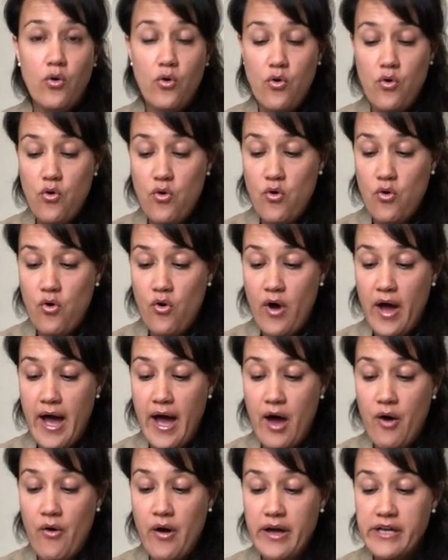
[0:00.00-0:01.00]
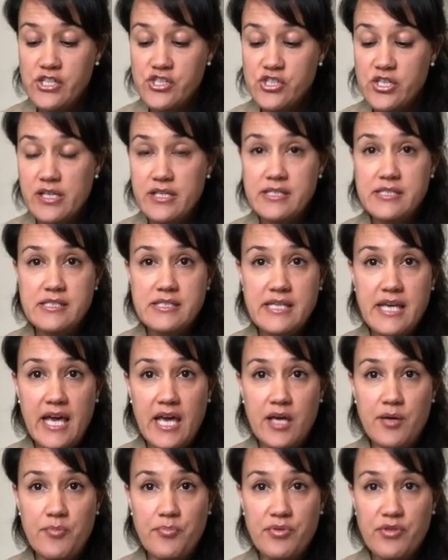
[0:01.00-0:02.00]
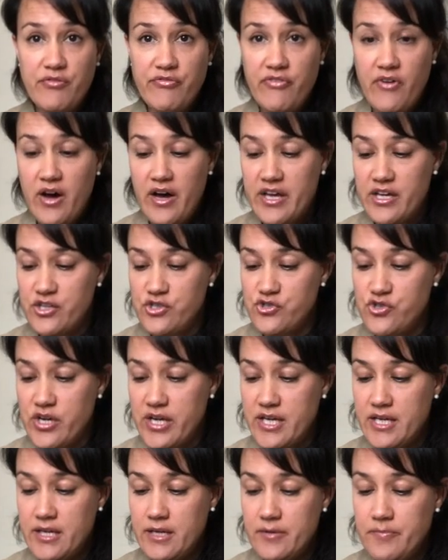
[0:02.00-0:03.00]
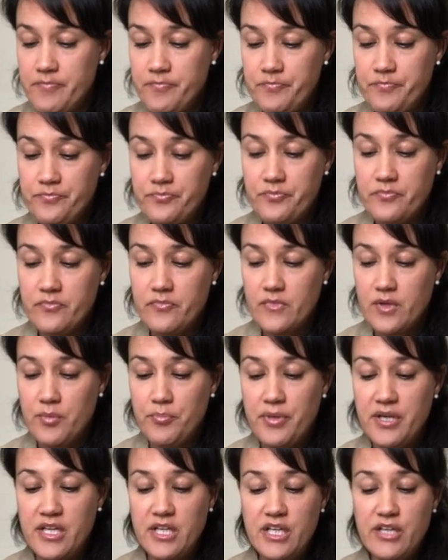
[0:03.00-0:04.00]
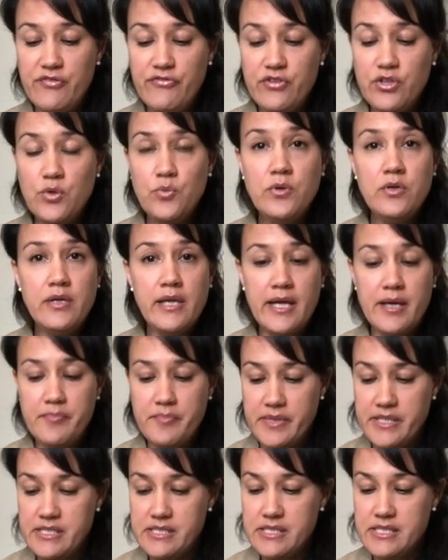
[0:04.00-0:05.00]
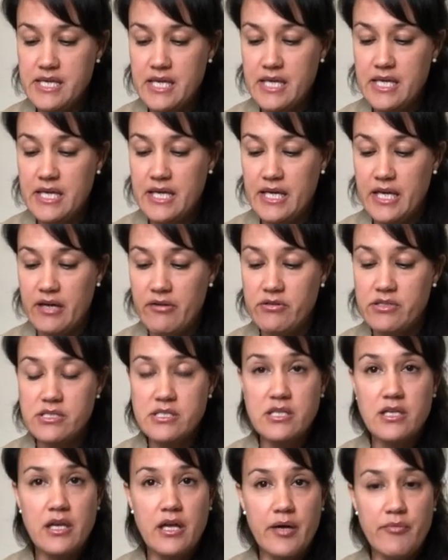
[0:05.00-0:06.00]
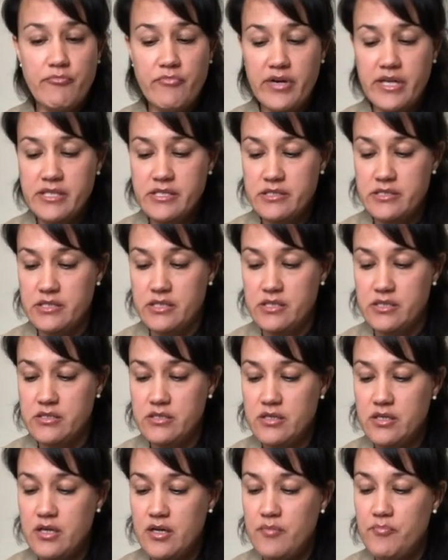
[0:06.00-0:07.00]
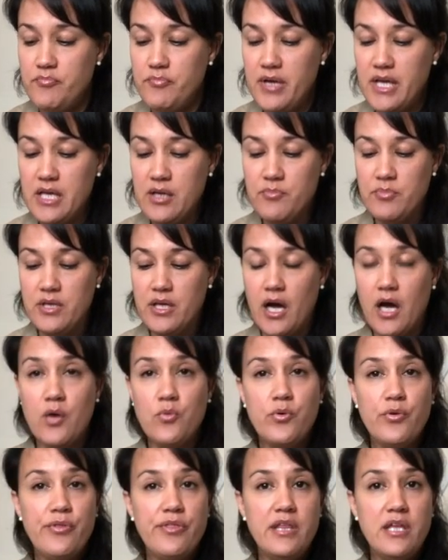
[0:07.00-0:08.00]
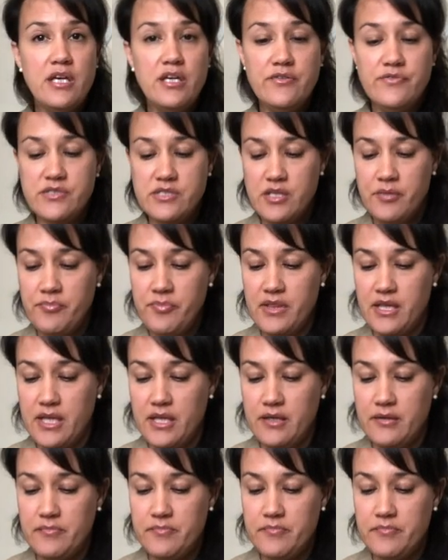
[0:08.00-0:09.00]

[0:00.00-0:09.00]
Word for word: or how I shall escape the fire drake. But if you will let me stay here until I'm rested, maybe I will think of something.